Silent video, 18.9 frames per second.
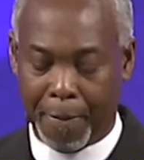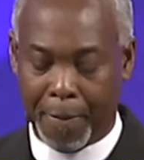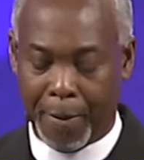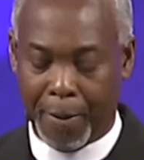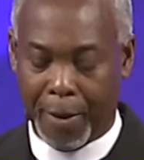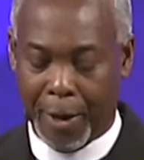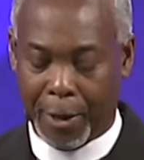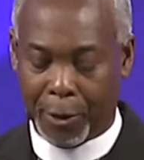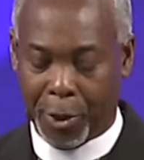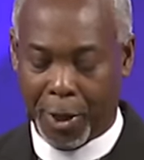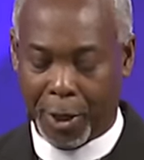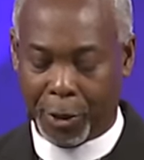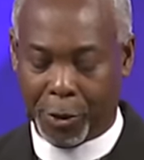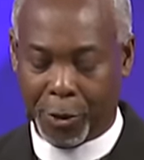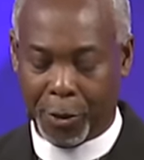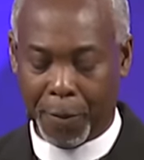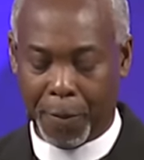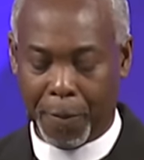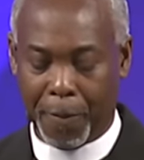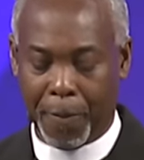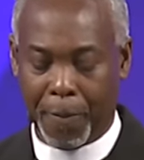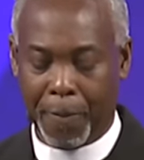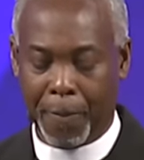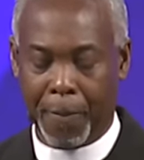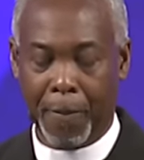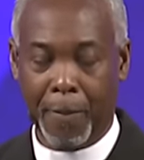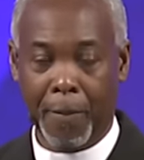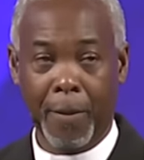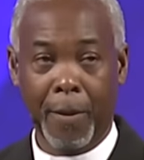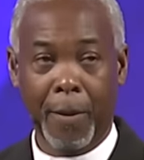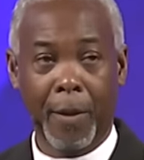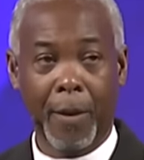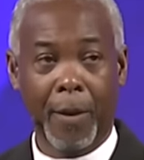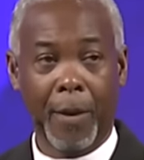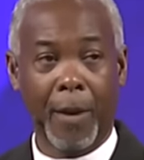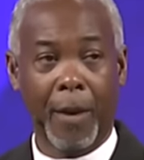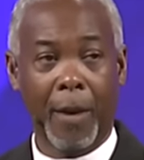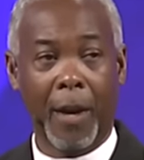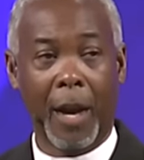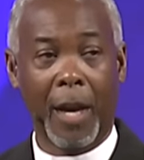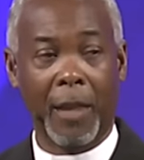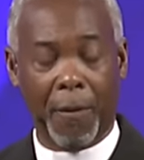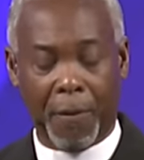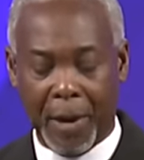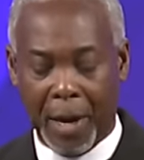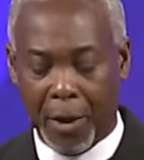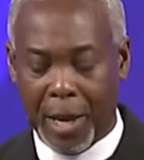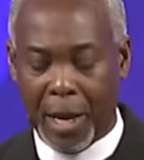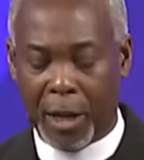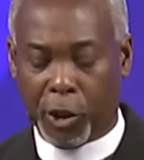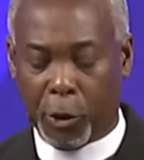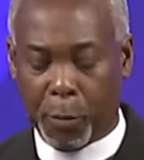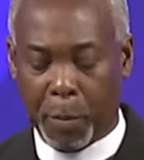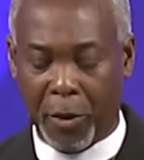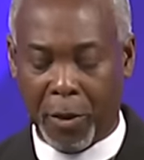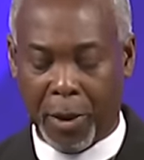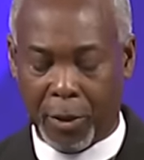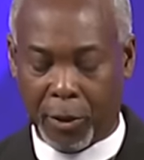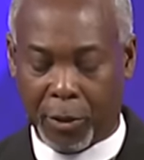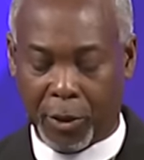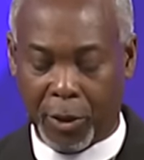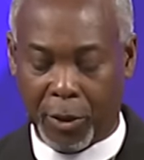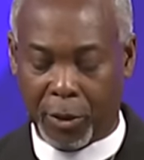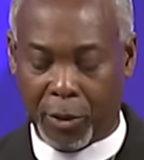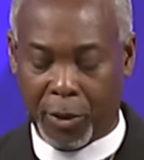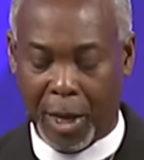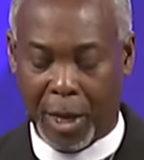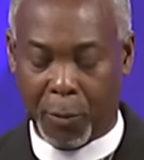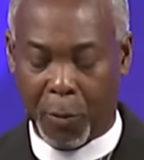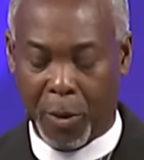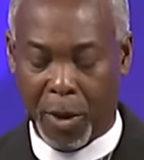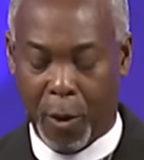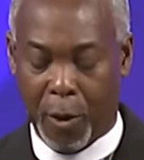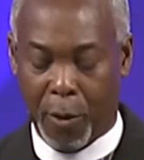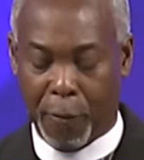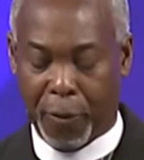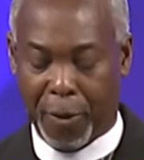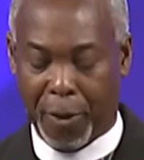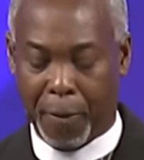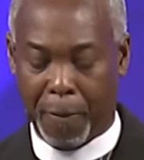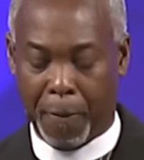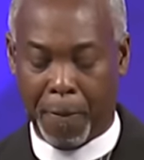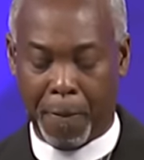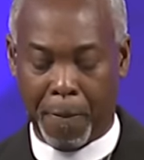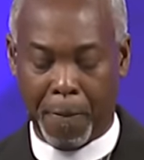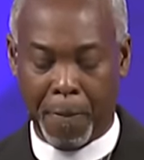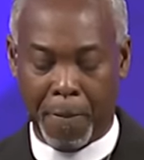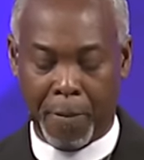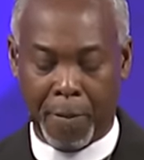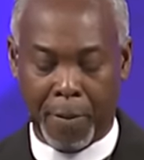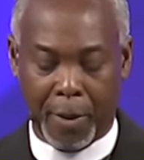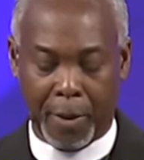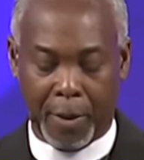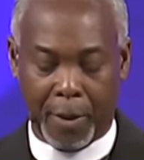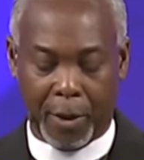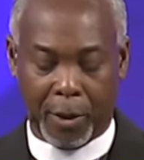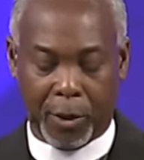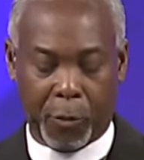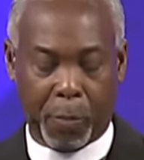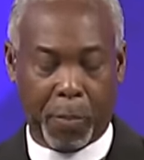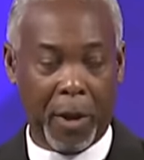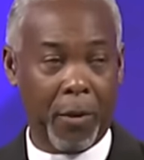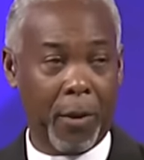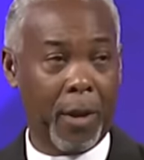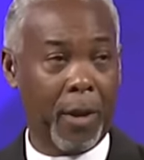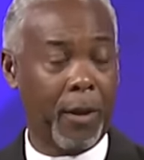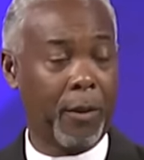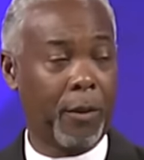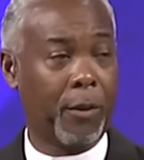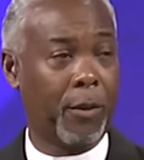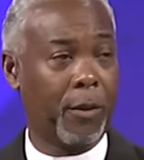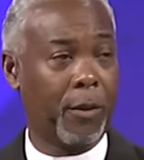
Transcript: I trust you. And the very experiences that we often experience